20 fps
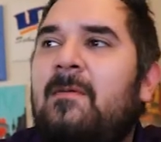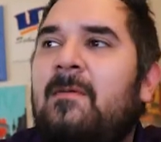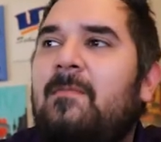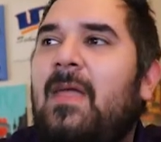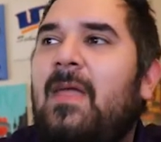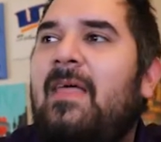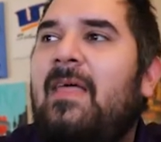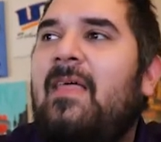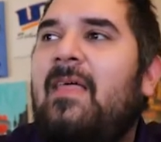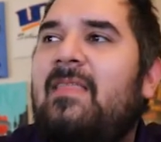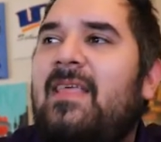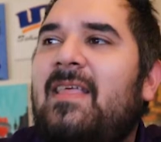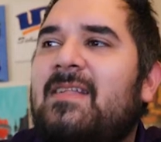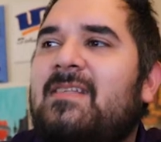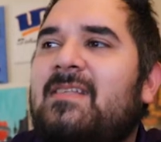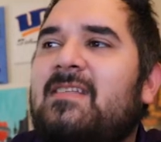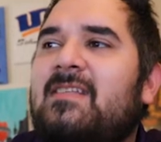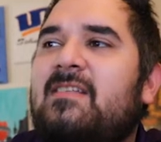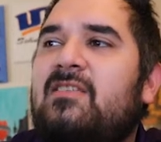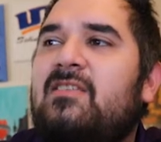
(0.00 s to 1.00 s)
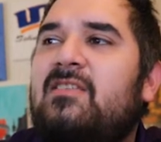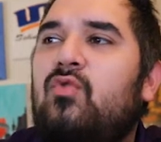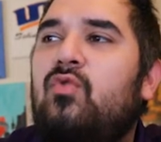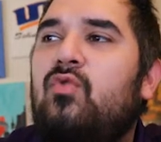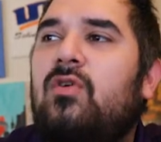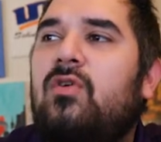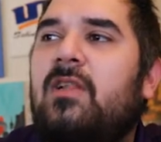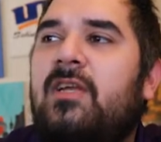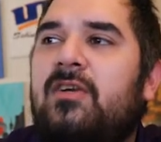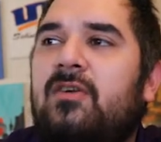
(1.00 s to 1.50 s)
and then this is
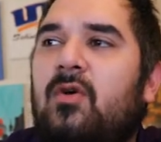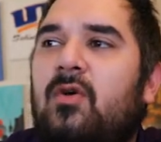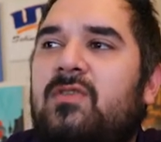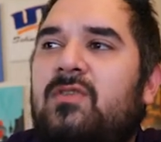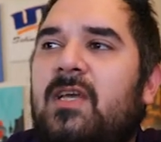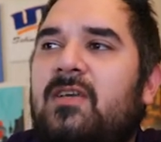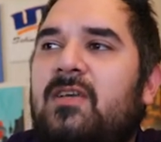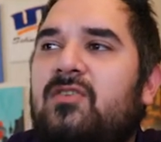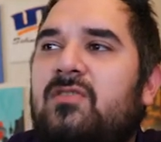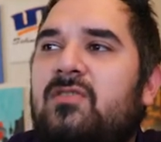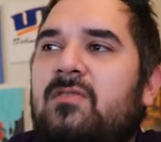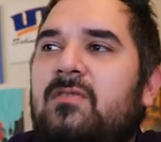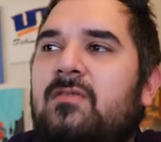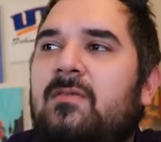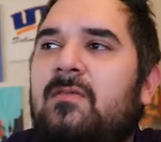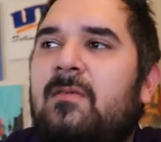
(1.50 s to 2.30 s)
nuclear notation.